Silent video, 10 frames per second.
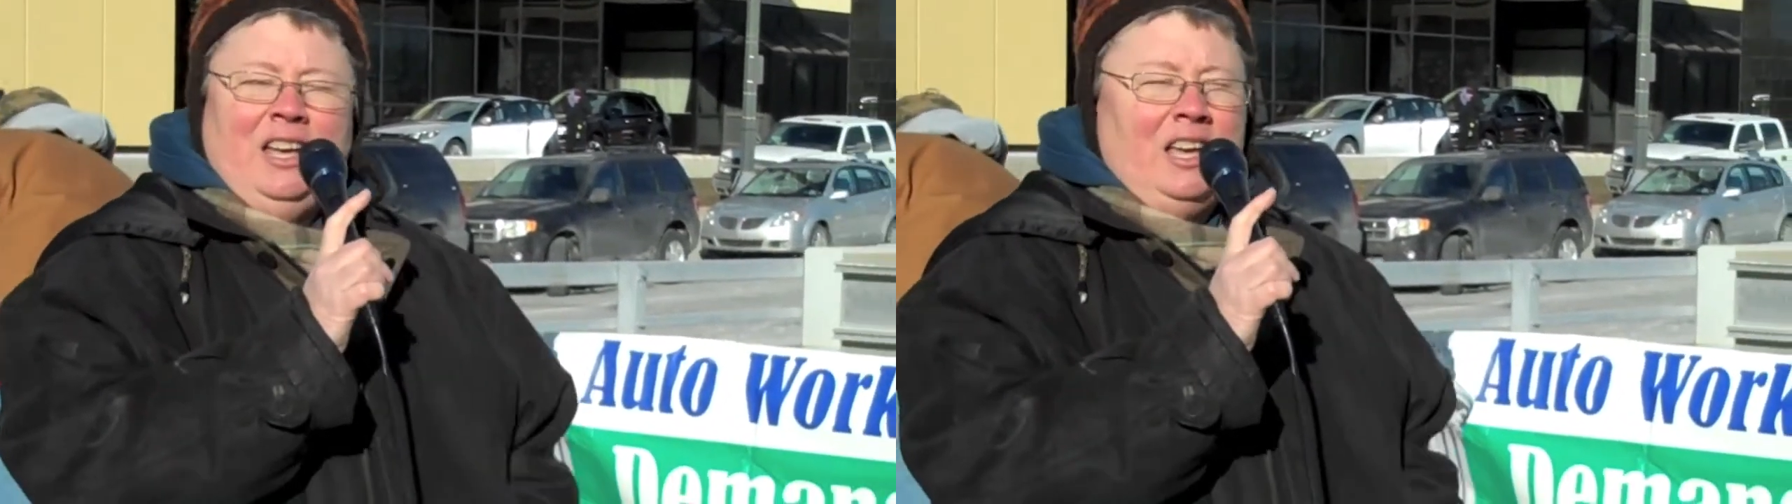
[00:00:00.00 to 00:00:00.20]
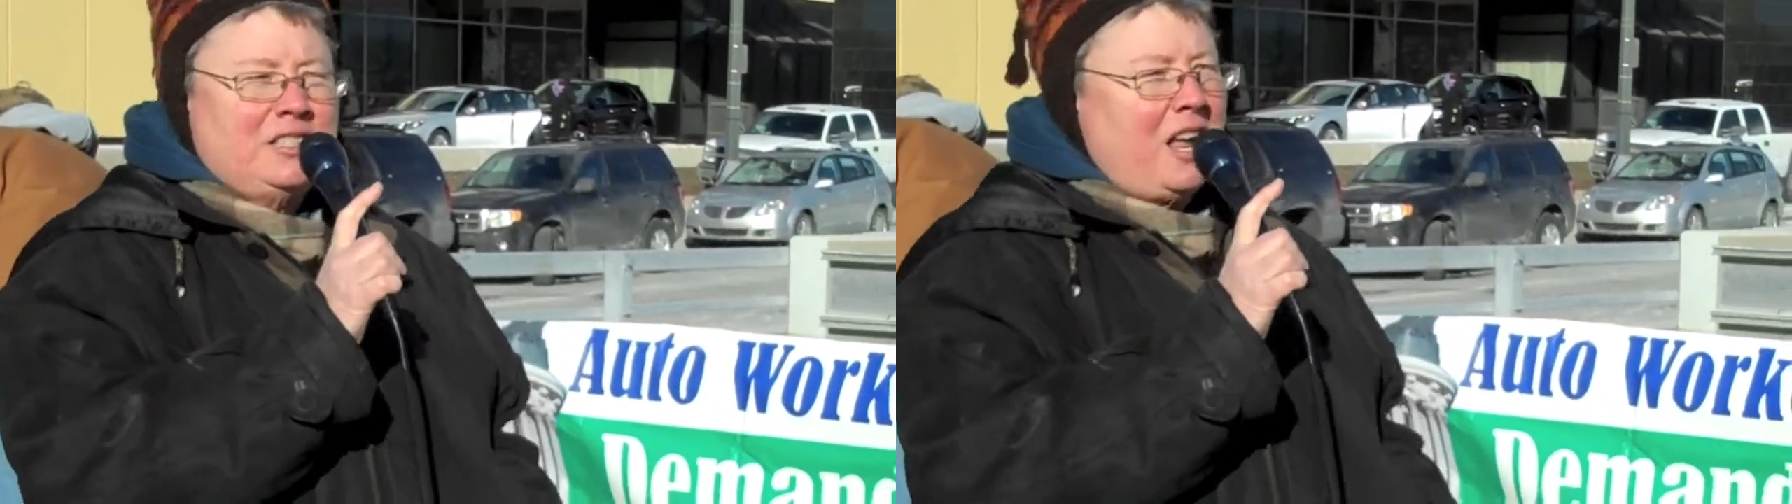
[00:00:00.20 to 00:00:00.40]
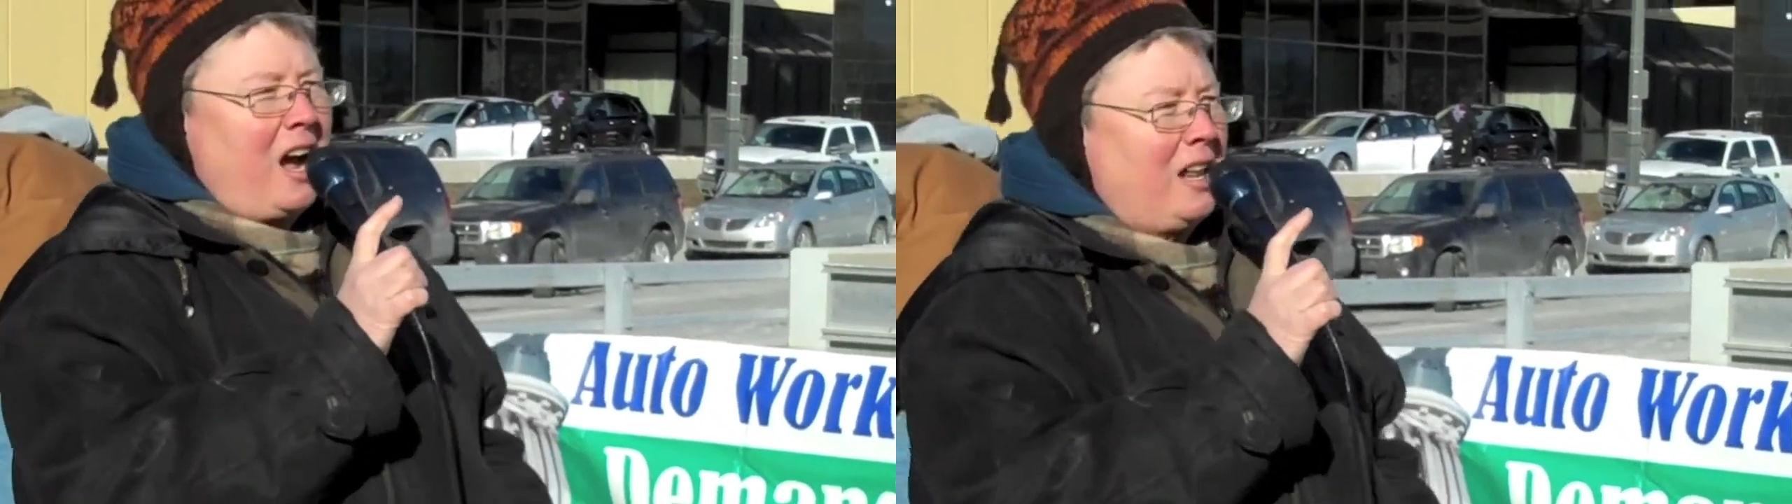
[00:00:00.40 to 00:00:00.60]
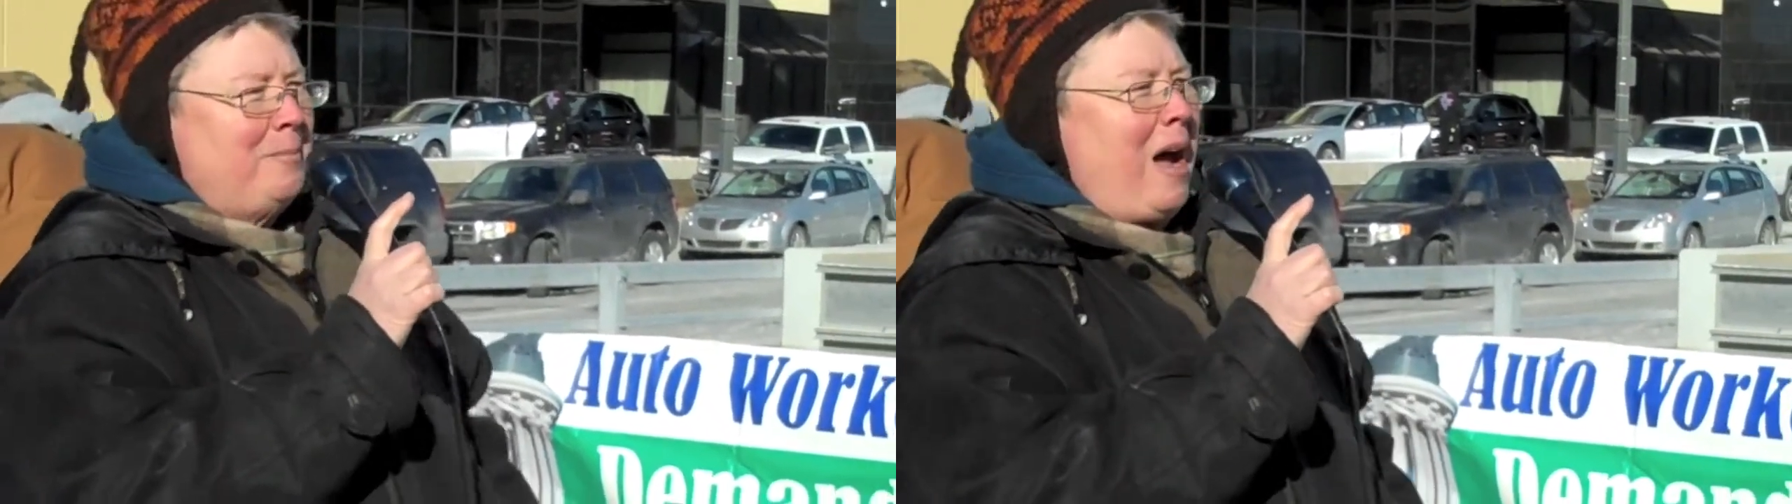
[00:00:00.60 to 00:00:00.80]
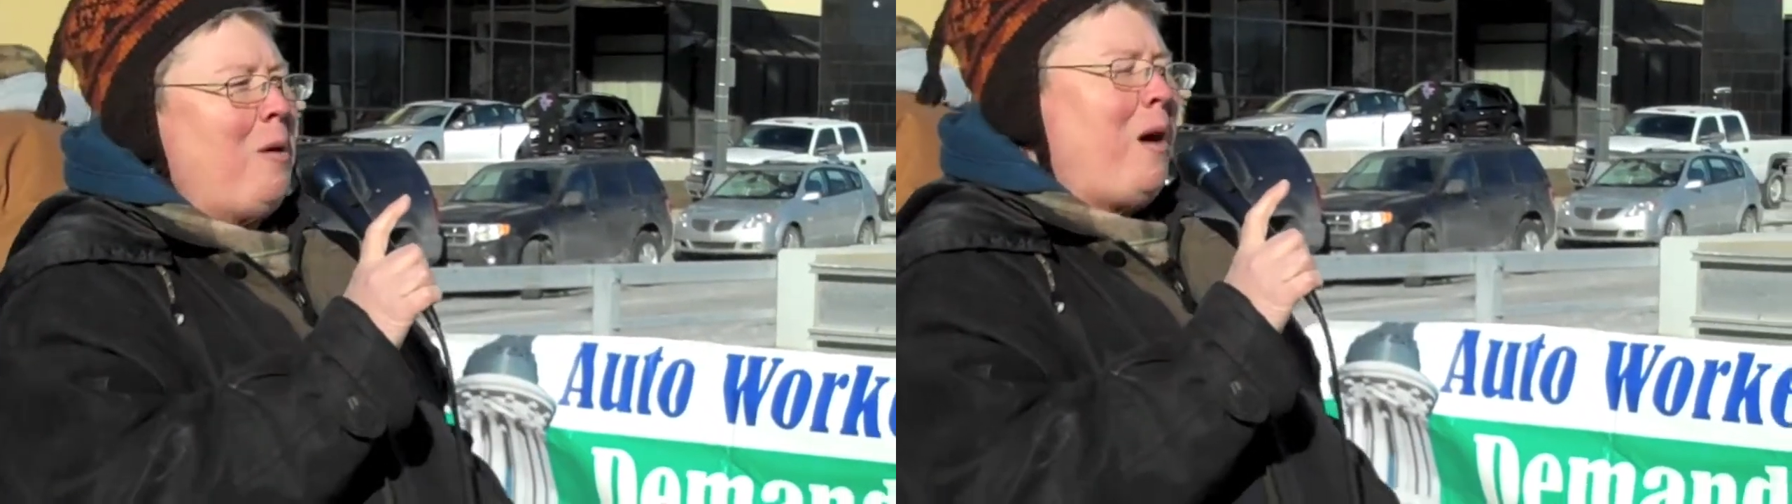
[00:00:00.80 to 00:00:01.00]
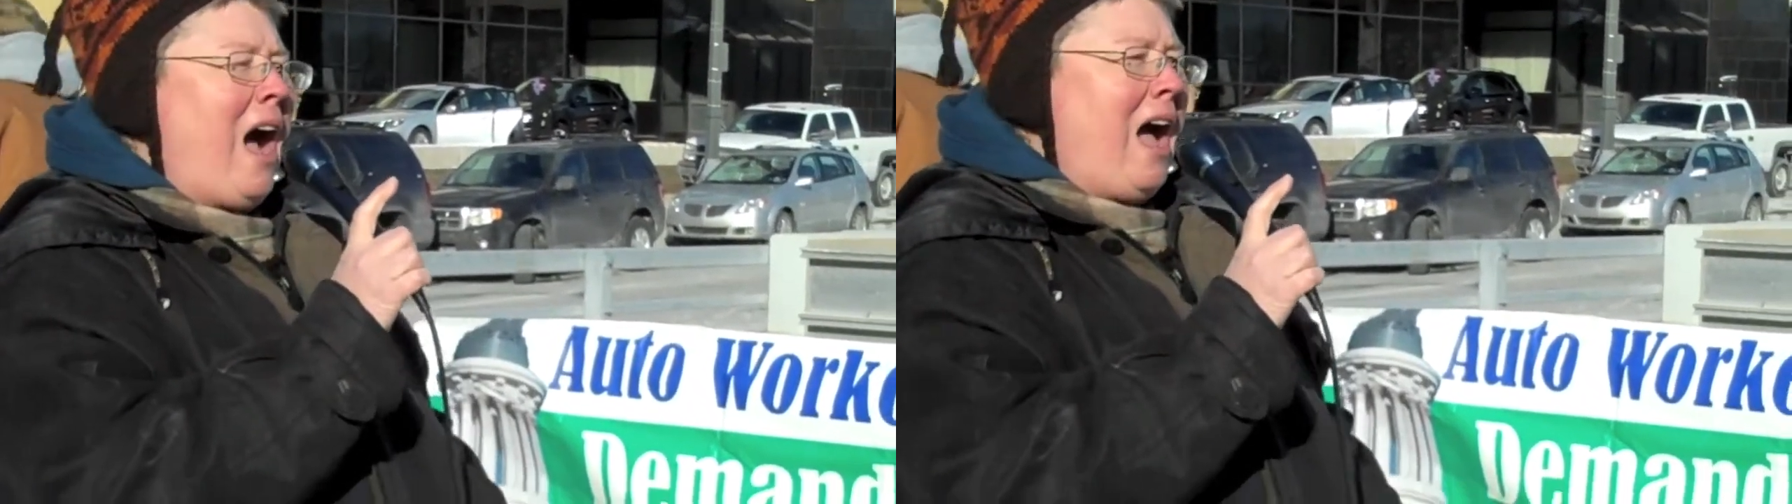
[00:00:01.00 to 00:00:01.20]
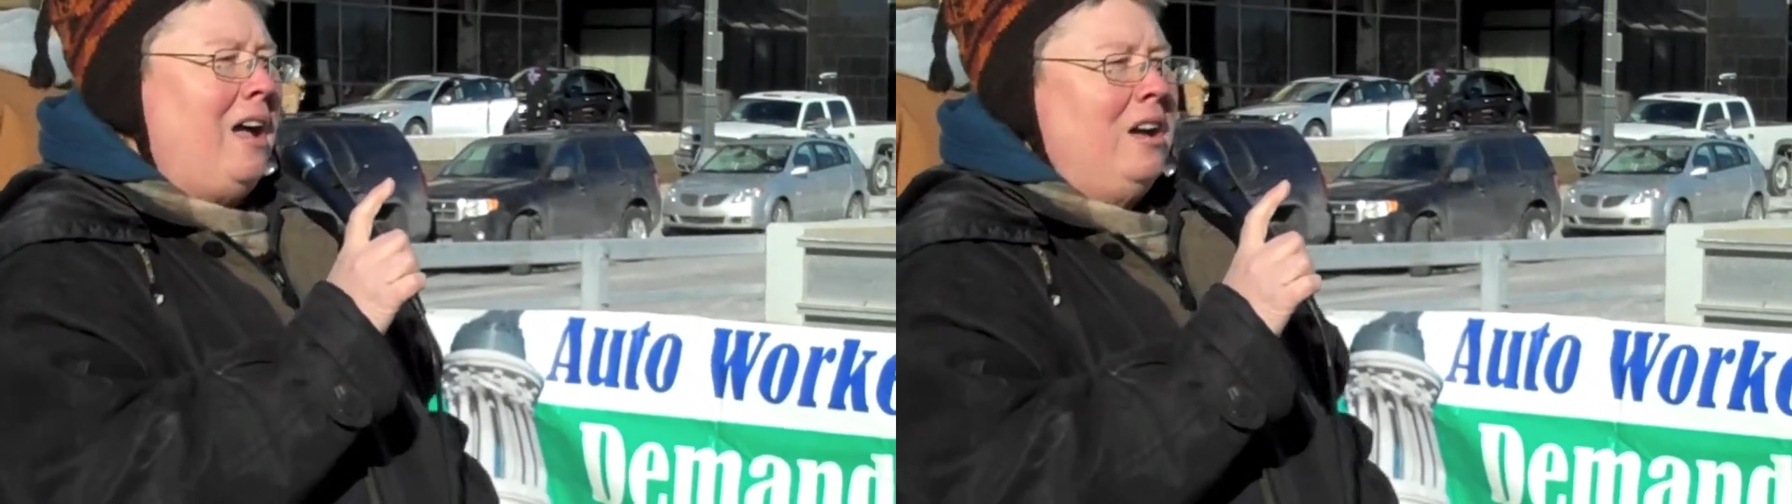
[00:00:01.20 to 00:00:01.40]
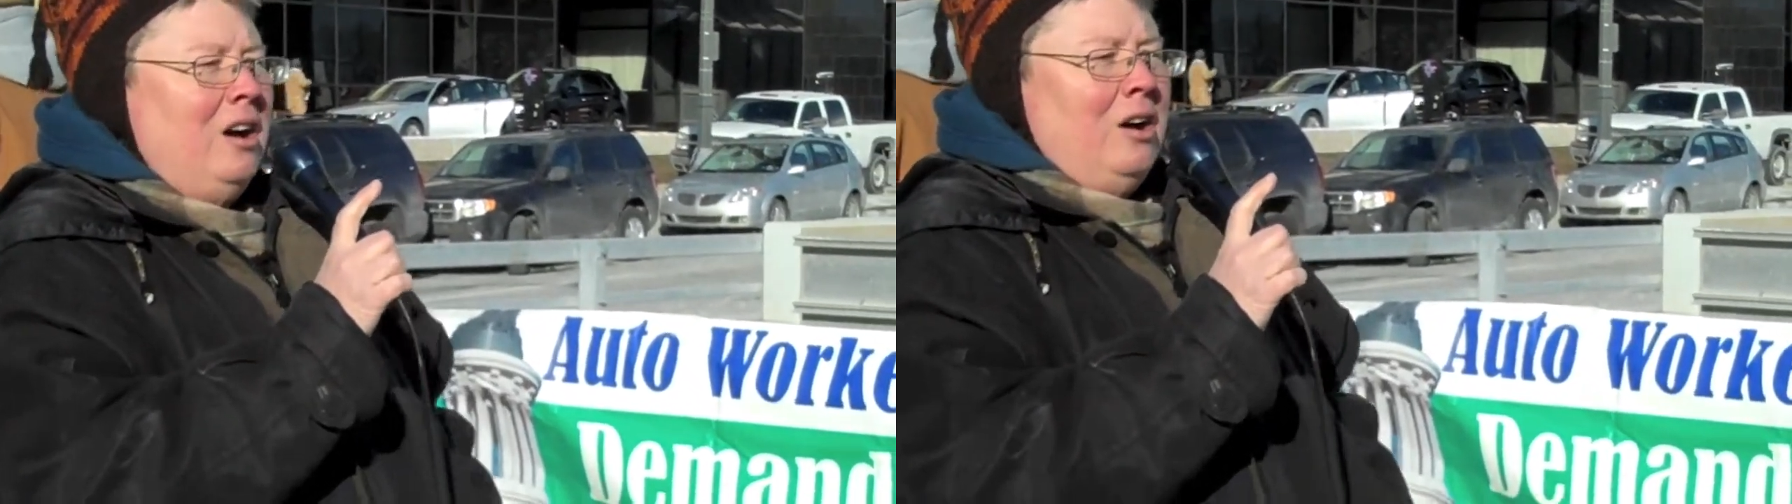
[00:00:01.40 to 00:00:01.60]
He's talking about
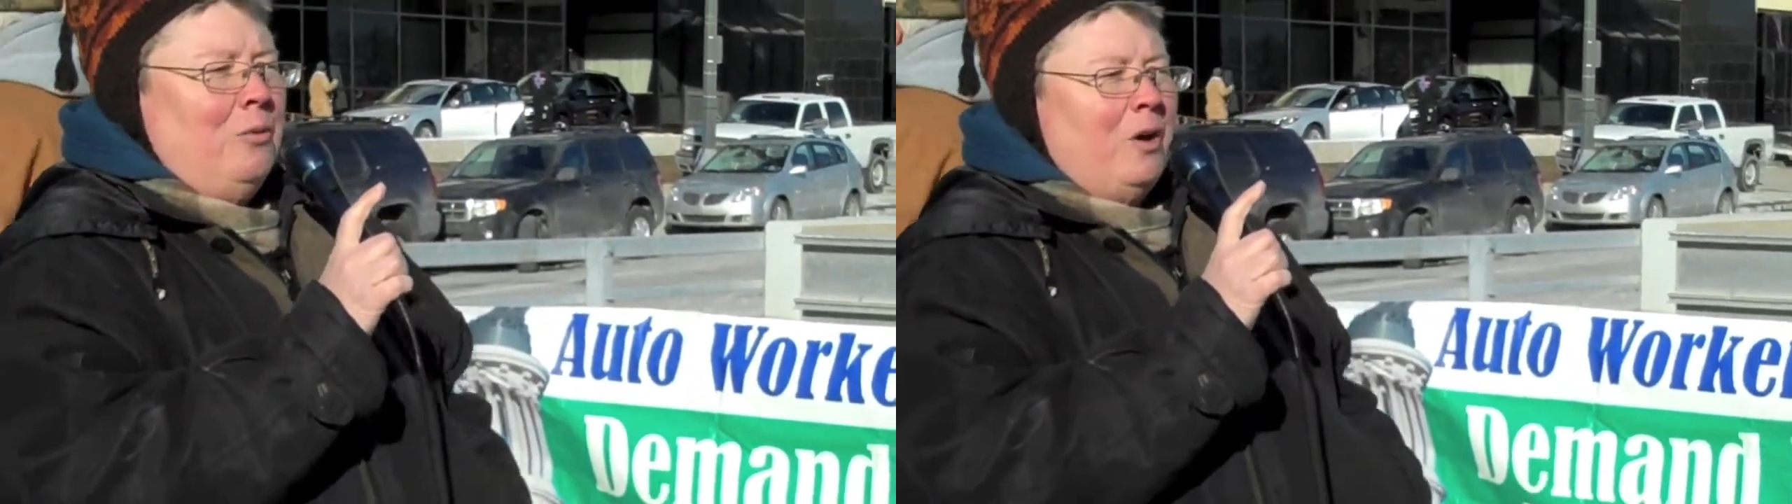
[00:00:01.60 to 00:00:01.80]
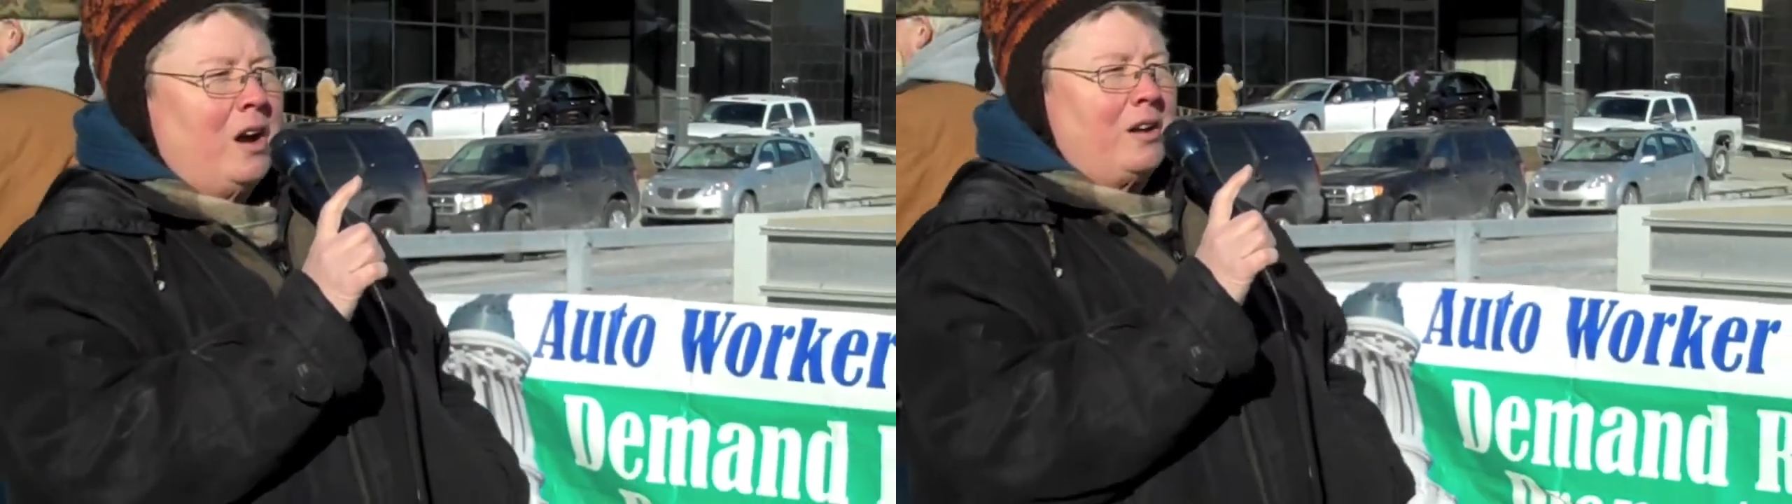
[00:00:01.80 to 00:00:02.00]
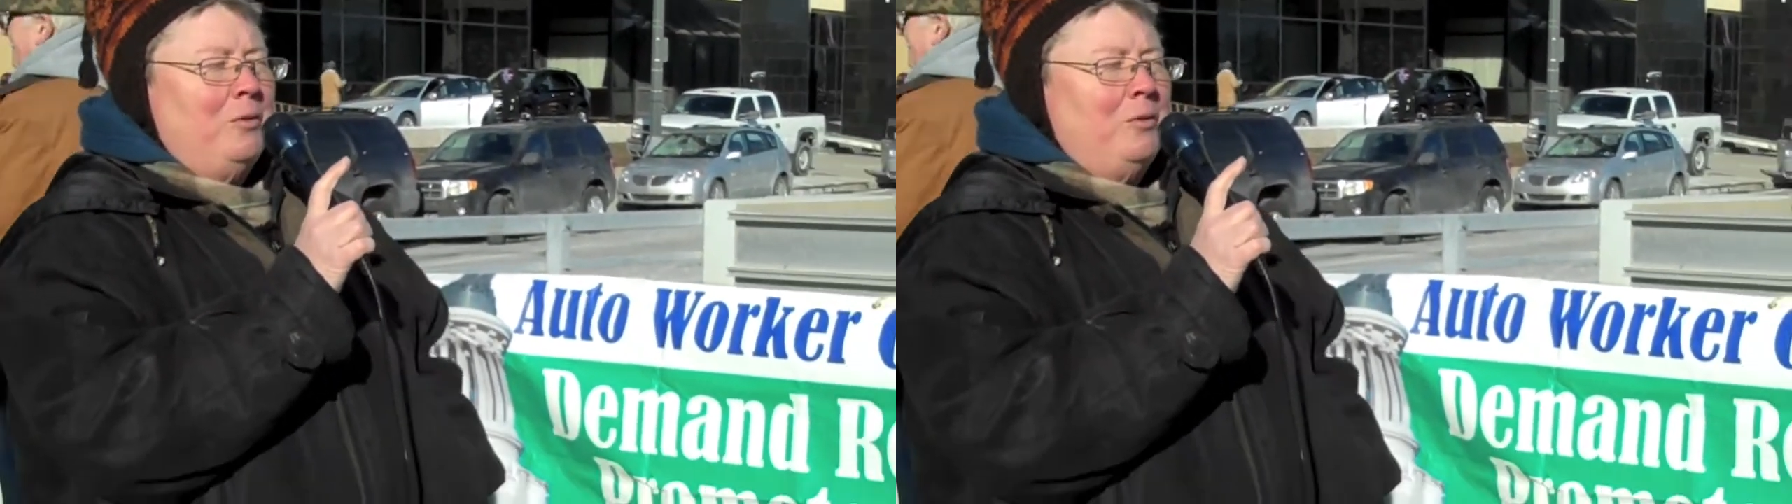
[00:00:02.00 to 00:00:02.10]
why we're,